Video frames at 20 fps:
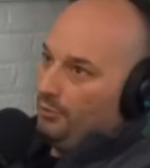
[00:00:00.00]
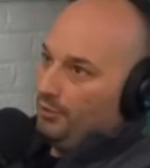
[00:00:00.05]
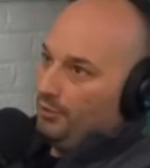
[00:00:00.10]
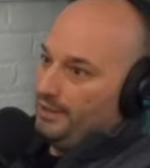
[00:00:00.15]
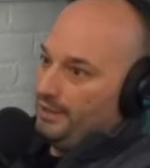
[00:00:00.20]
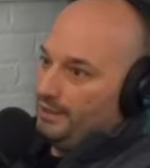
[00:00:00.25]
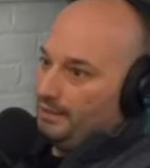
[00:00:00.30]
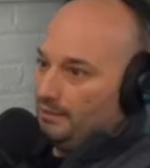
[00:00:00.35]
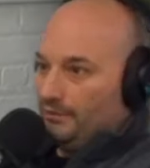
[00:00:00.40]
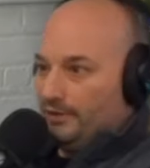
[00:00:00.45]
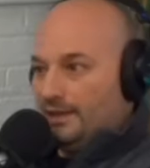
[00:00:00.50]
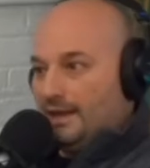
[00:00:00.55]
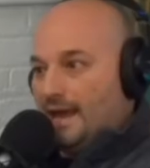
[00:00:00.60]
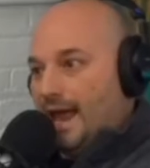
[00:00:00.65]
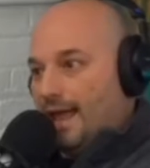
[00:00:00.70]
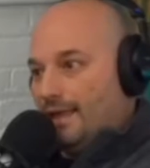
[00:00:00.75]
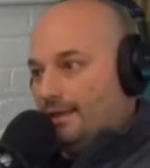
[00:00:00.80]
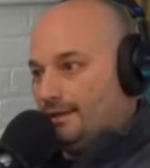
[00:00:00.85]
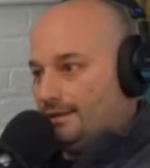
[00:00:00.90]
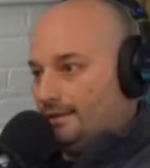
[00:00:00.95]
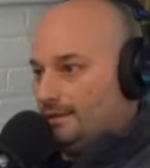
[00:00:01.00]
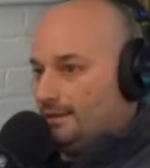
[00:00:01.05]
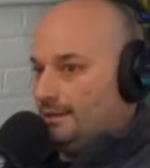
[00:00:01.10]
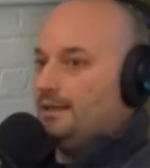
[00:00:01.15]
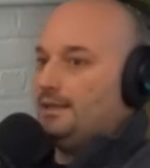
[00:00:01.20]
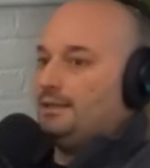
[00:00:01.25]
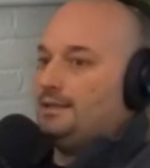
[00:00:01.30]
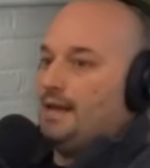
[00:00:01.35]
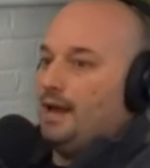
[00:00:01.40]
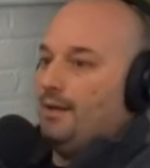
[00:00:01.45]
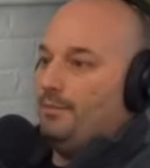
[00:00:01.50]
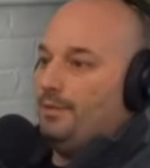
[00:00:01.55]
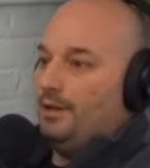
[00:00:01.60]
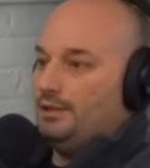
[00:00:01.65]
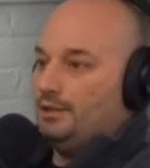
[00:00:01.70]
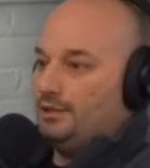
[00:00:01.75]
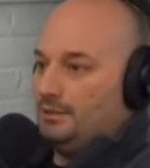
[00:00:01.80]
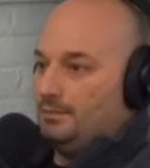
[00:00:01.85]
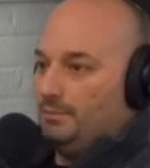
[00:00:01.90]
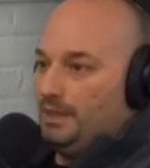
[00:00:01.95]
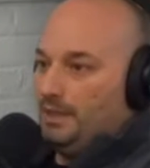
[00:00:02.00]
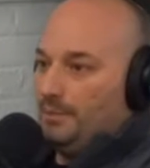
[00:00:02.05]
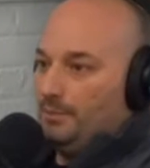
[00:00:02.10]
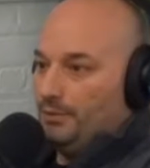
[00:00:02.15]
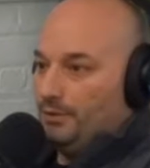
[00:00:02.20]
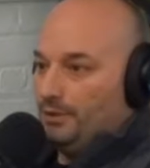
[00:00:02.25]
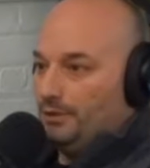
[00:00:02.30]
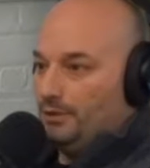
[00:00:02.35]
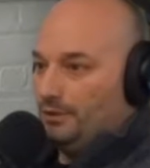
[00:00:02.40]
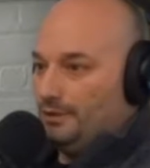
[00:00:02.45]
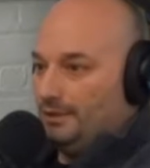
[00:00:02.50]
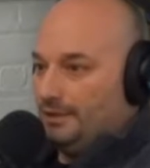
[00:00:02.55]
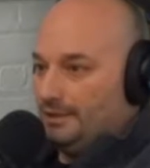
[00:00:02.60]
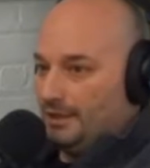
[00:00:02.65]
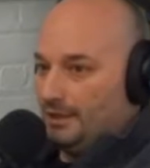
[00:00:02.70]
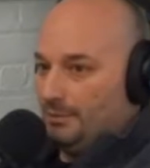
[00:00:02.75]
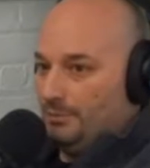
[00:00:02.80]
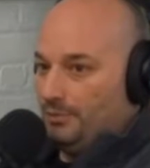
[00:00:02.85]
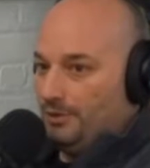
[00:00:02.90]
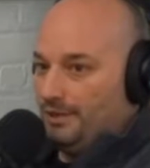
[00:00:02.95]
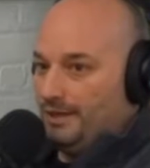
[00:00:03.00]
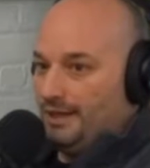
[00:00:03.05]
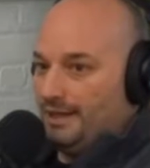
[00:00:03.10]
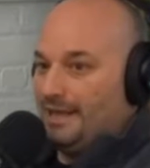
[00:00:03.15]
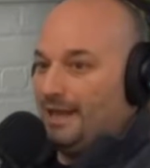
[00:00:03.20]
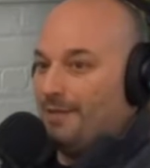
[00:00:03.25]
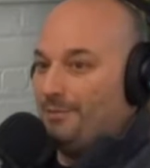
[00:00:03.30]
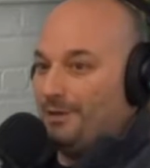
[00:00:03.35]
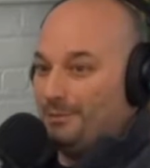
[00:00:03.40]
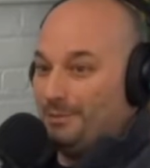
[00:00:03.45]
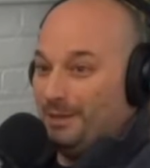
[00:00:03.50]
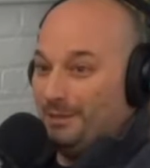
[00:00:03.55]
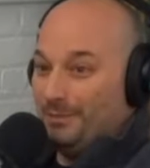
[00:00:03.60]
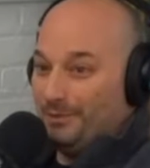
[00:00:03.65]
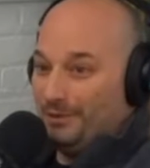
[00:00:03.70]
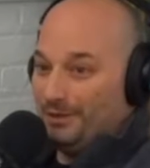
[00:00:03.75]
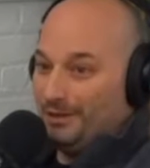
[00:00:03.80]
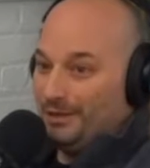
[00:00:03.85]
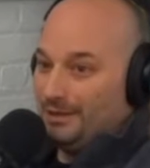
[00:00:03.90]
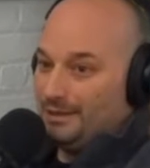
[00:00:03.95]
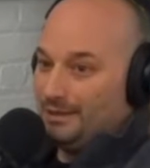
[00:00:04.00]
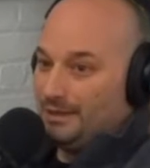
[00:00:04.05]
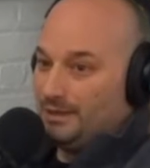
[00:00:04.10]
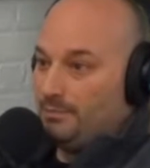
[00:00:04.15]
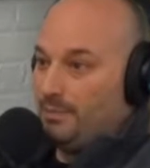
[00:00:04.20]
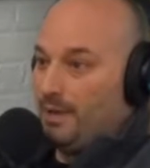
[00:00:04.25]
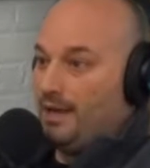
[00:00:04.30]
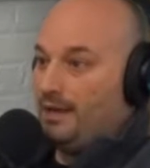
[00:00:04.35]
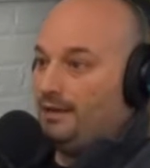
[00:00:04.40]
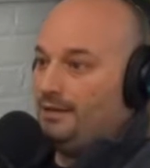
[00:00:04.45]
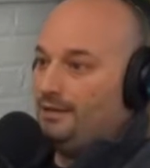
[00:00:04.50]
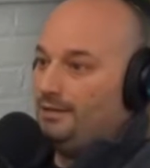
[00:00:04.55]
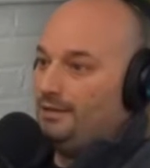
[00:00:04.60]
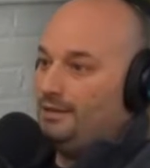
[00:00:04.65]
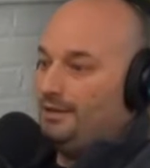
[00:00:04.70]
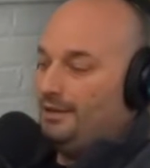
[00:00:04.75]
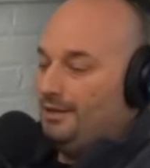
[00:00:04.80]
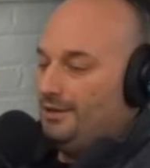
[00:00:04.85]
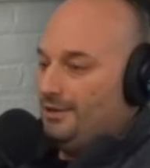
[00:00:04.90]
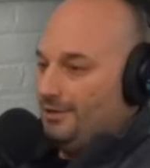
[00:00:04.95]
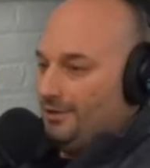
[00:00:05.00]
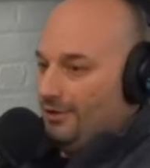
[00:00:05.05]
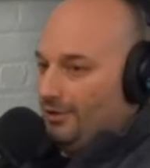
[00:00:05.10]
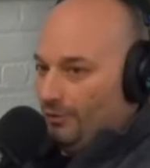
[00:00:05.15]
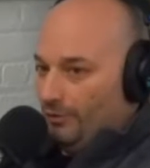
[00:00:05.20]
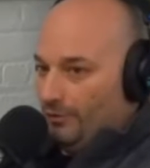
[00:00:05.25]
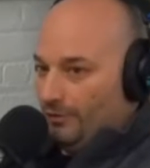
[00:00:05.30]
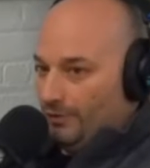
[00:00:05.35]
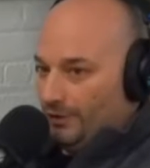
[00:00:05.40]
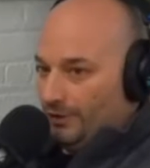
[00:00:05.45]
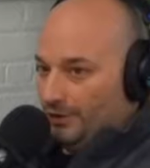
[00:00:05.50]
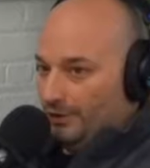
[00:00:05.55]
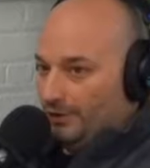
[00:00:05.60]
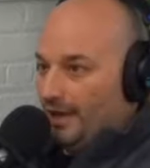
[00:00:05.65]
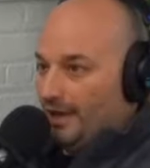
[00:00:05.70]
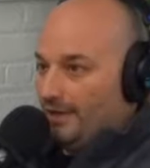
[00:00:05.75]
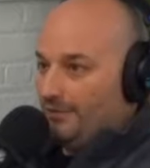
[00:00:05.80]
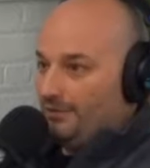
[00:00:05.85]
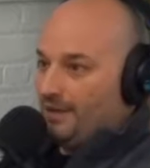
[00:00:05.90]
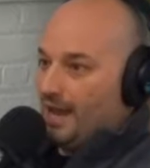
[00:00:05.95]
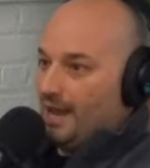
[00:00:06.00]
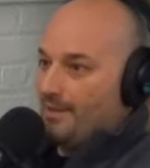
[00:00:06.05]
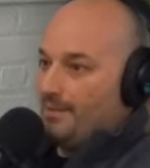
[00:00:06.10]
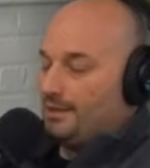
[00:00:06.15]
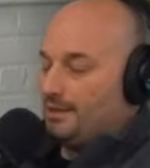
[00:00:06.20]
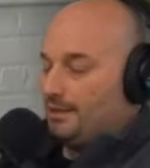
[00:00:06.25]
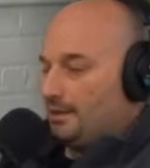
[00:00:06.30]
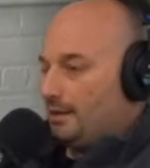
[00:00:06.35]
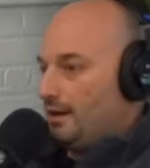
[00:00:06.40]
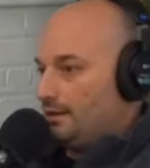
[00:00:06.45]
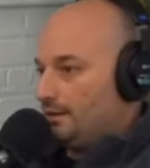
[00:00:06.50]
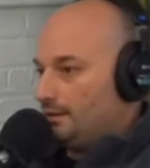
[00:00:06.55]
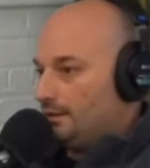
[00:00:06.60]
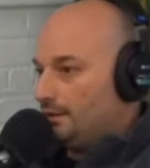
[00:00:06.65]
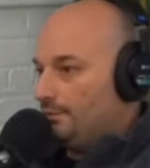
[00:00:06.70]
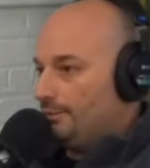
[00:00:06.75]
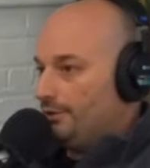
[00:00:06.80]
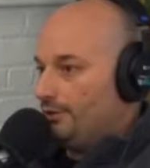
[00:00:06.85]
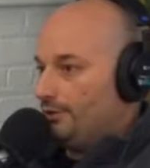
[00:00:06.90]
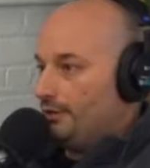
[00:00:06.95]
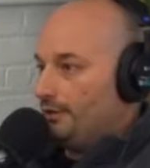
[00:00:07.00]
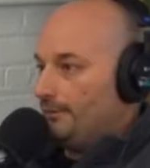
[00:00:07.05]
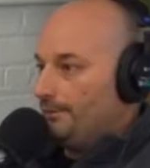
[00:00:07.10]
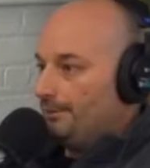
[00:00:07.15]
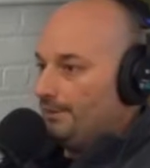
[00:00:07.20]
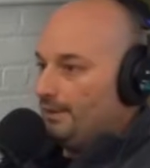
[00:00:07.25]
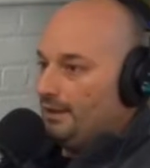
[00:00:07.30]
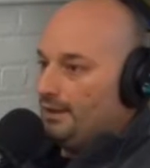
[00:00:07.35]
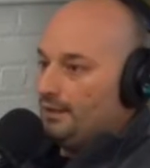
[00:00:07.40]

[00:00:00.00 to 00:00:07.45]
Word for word: predictive analysis, how much people it's going to predict how much people are going to spend over their lifetime as a customer.